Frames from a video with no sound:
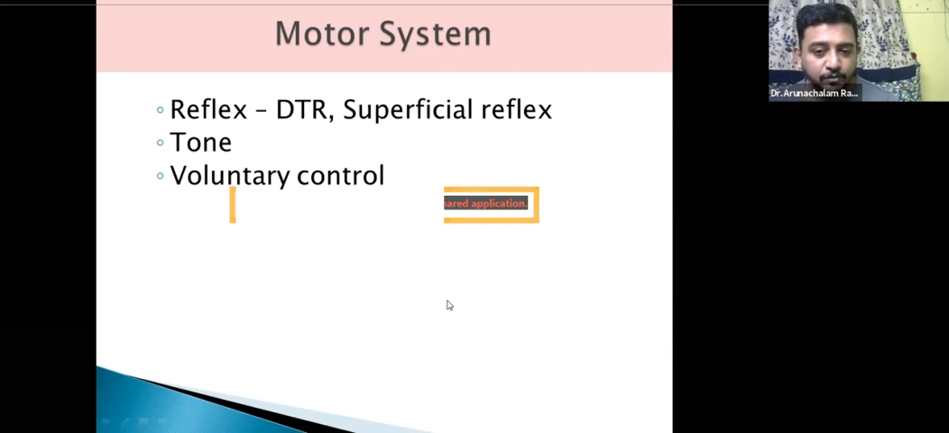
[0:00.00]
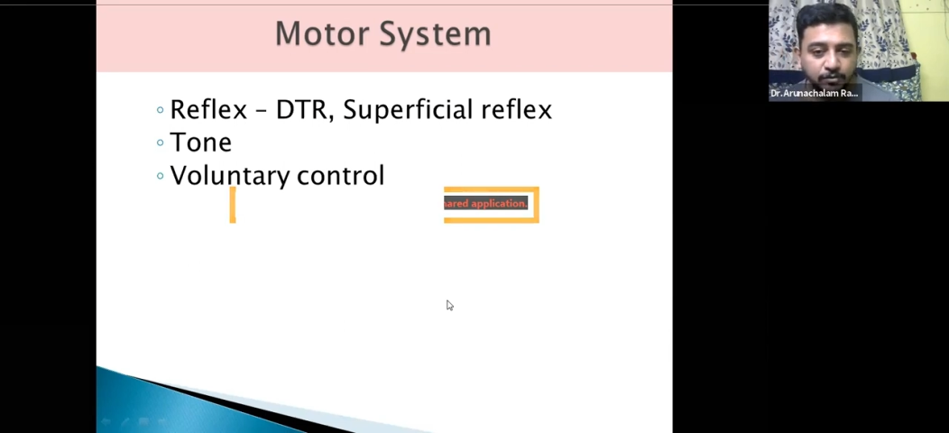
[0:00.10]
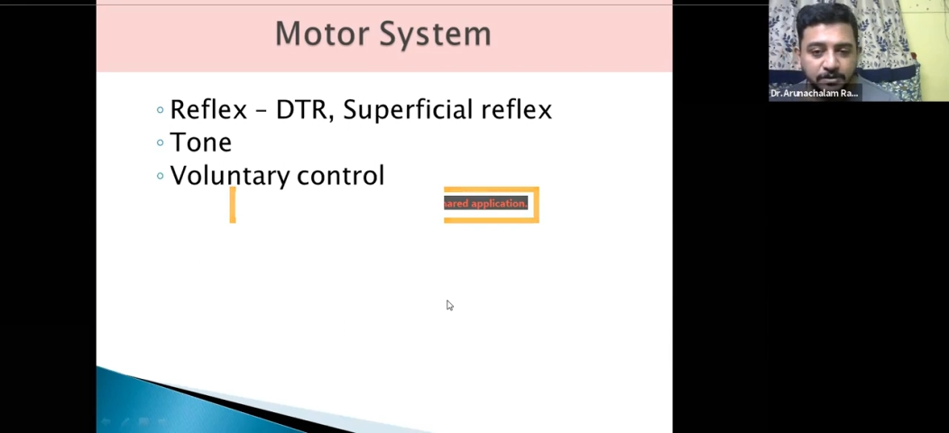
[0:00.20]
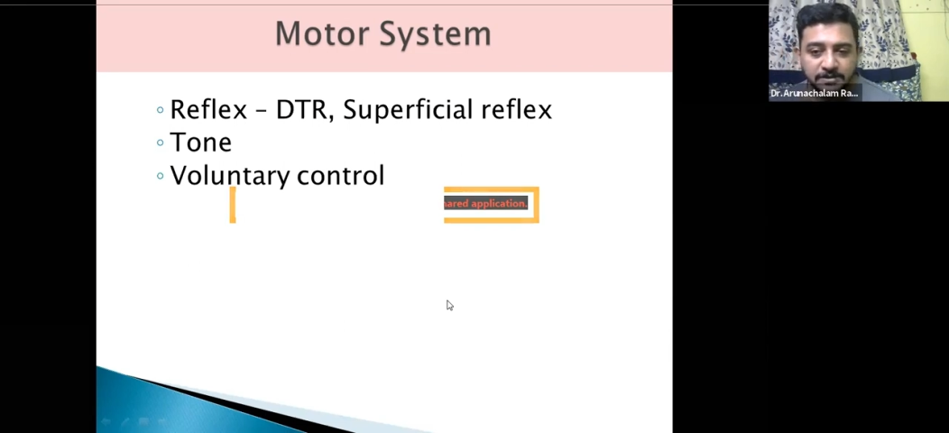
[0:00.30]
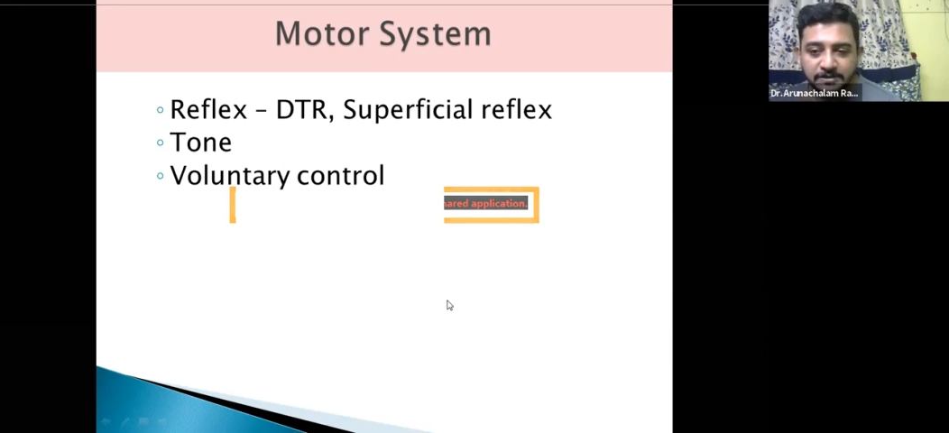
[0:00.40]
do
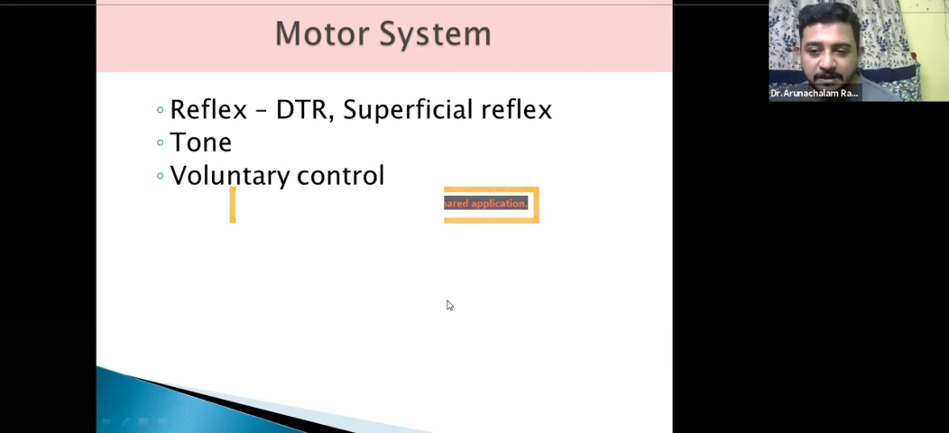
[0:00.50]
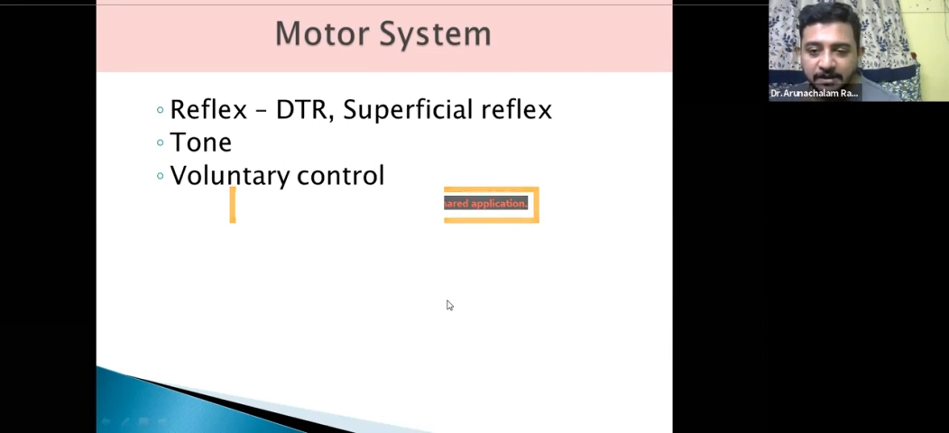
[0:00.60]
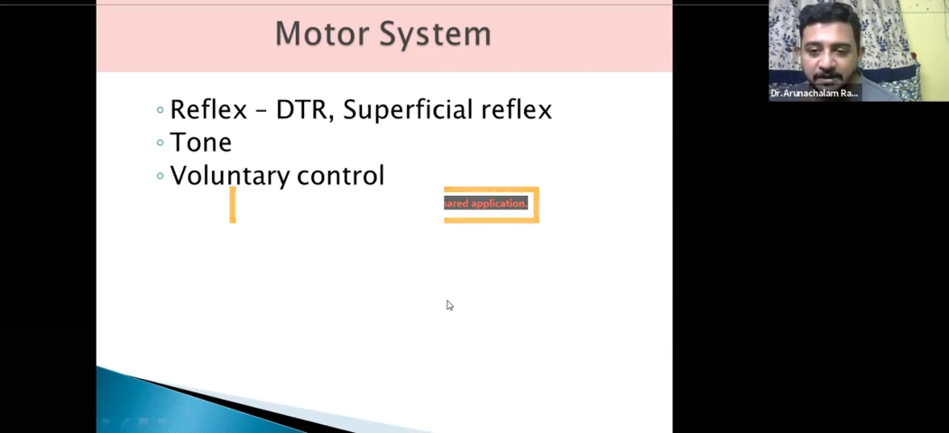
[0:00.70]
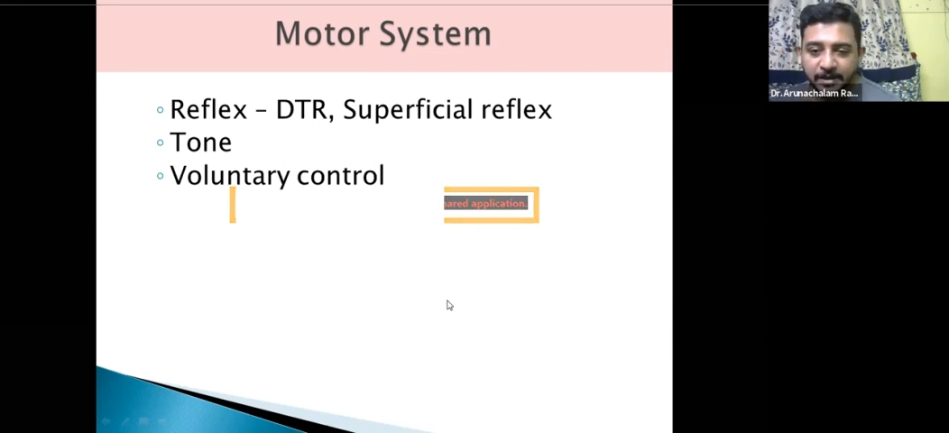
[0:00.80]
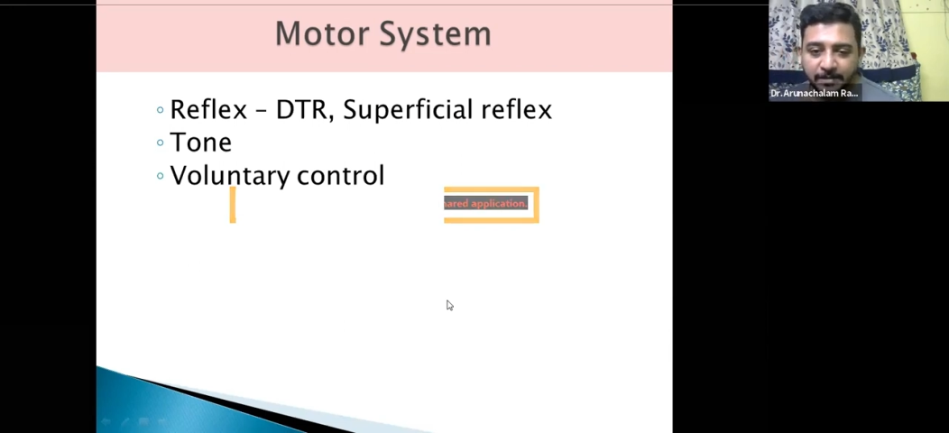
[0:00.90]
this
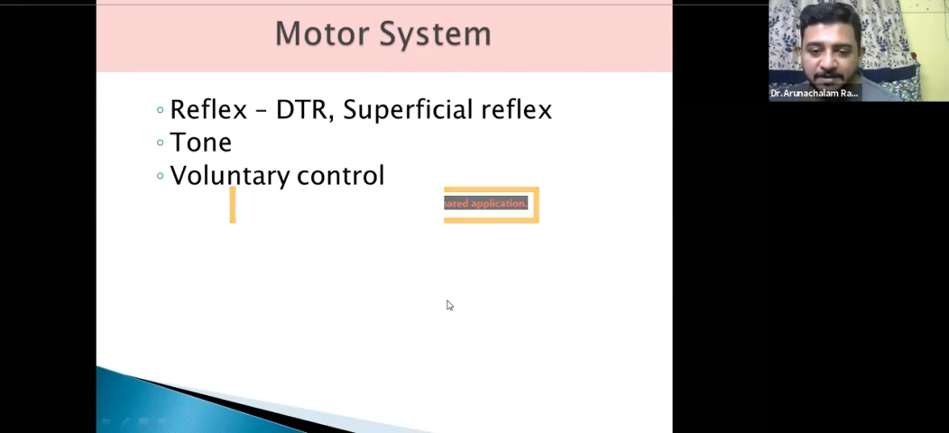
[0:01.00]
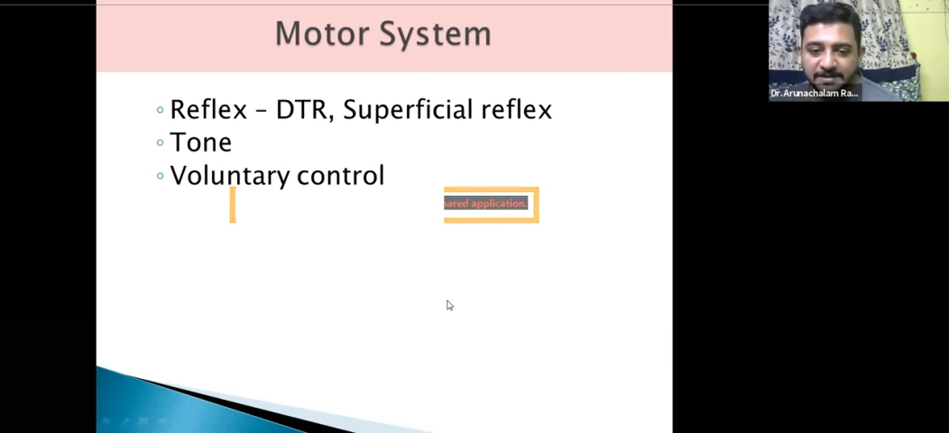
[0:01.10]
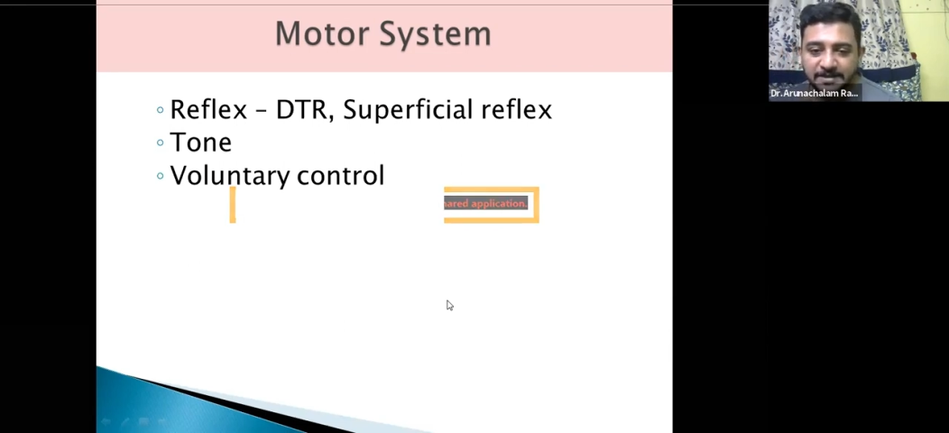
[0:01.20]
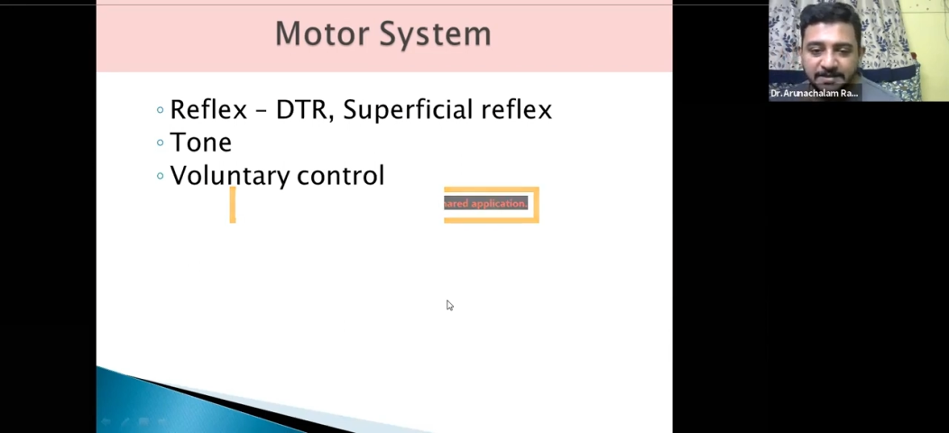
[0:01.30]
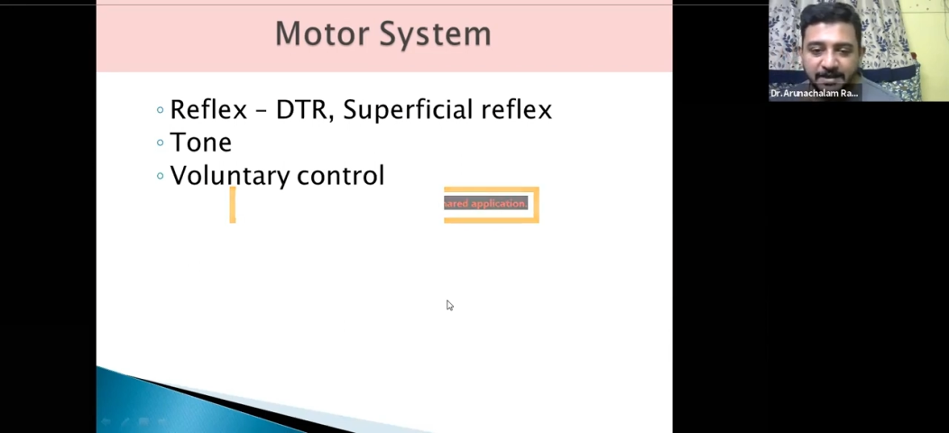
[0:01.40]

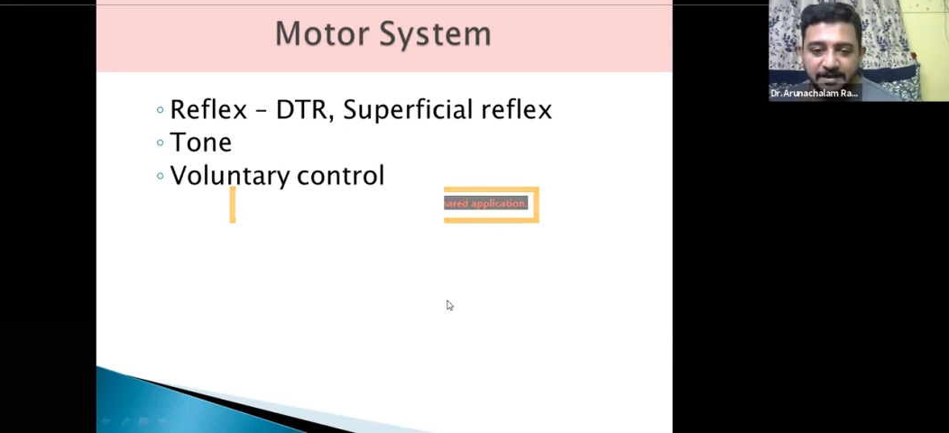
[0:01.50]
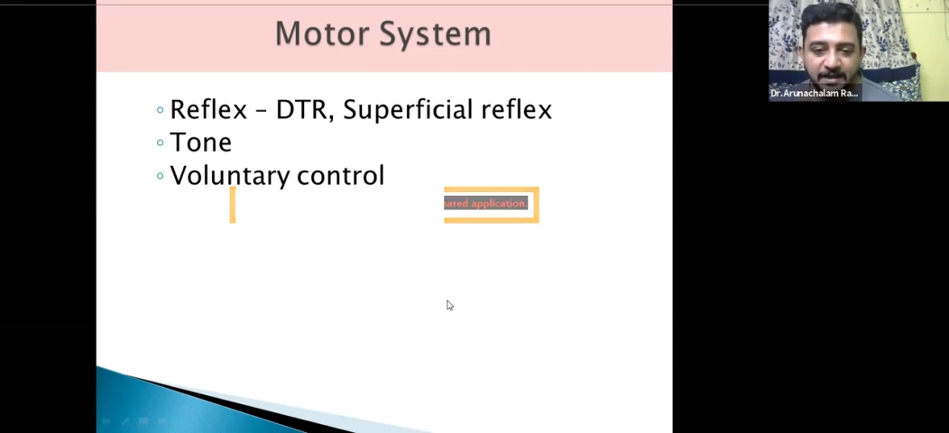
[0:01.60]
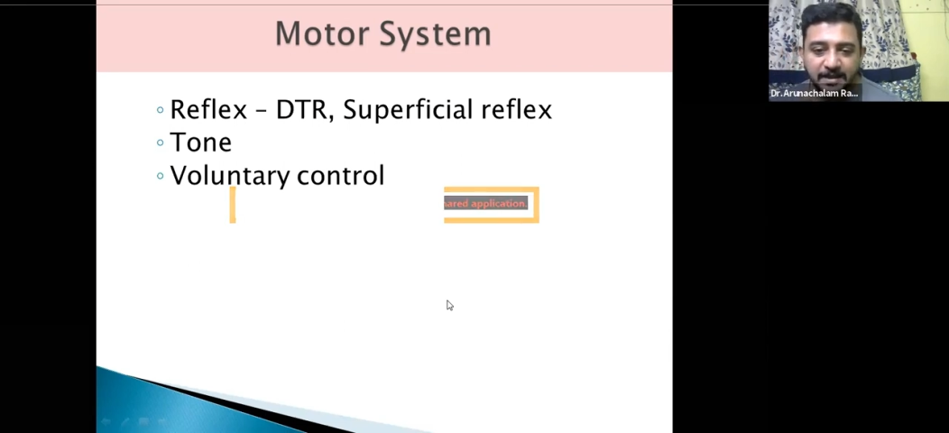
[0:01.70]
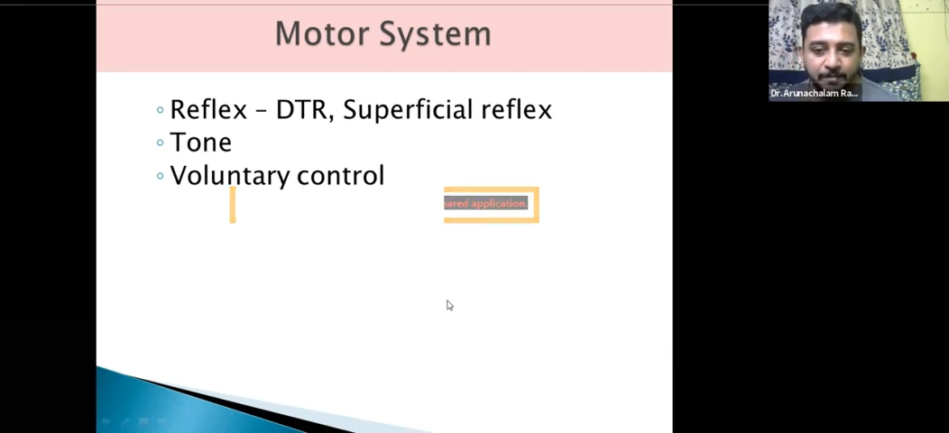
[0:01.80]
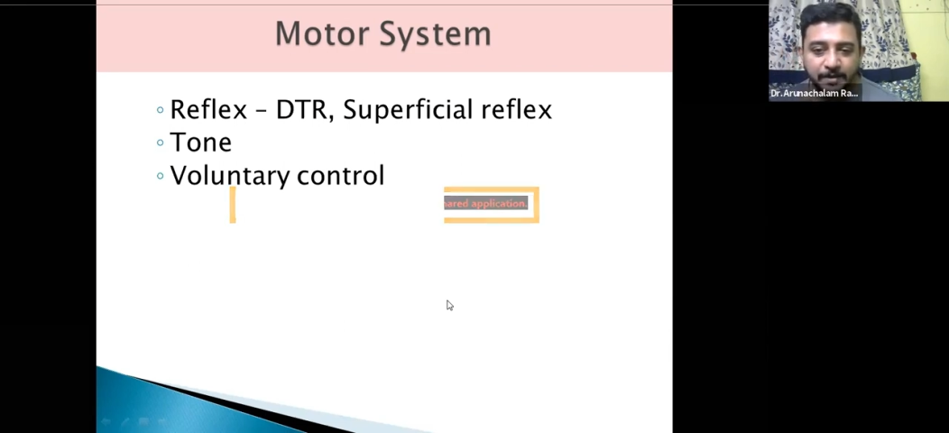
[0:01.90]
Babinski sign in
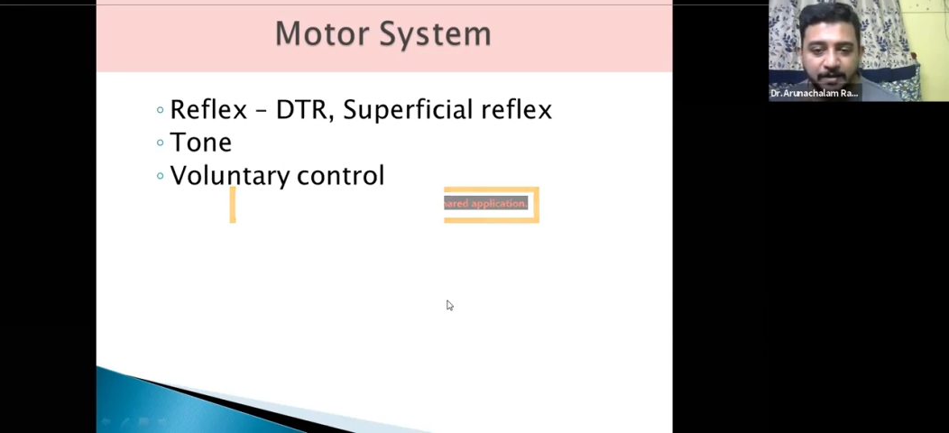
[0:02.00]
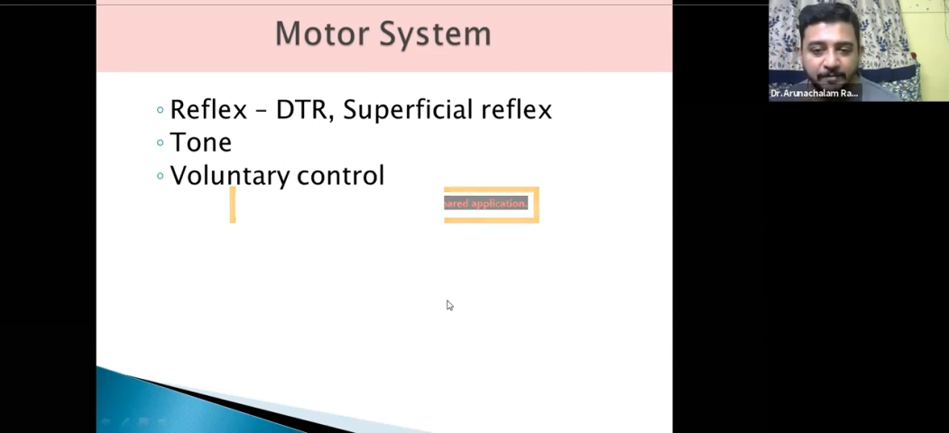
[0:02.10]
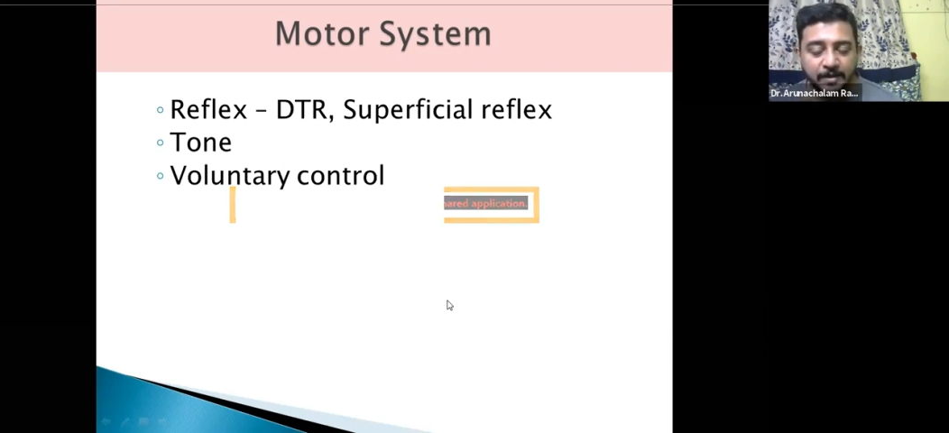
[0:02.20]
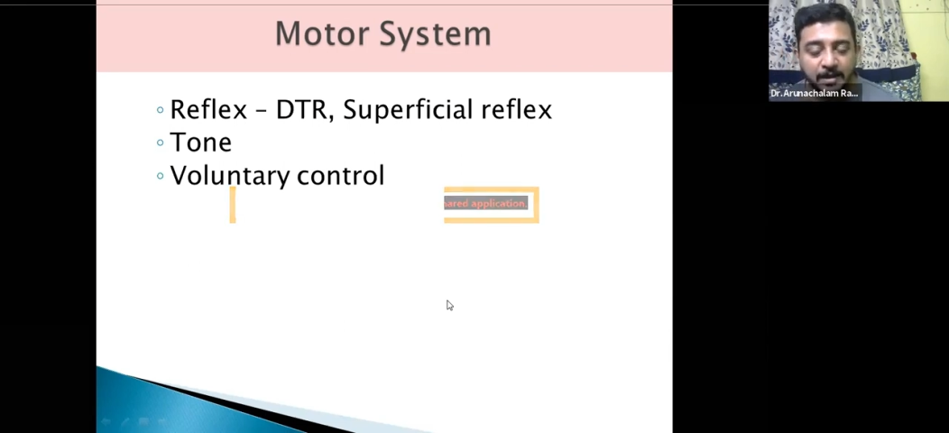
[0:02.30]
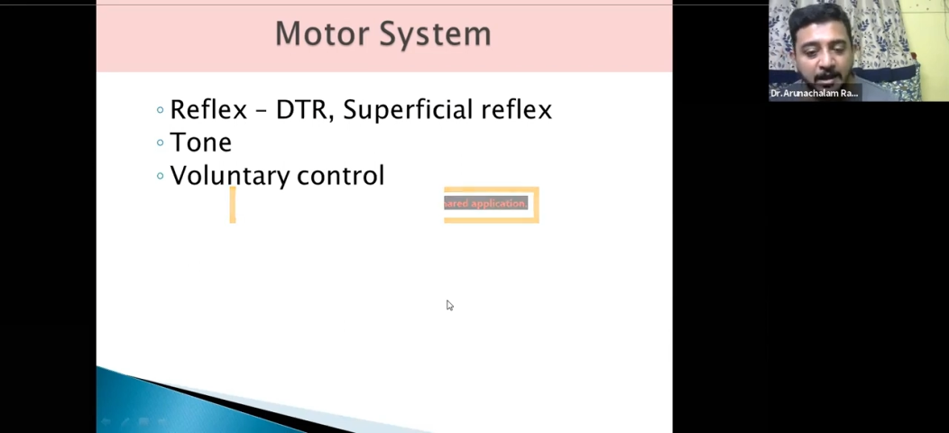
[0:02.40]
the upper limb,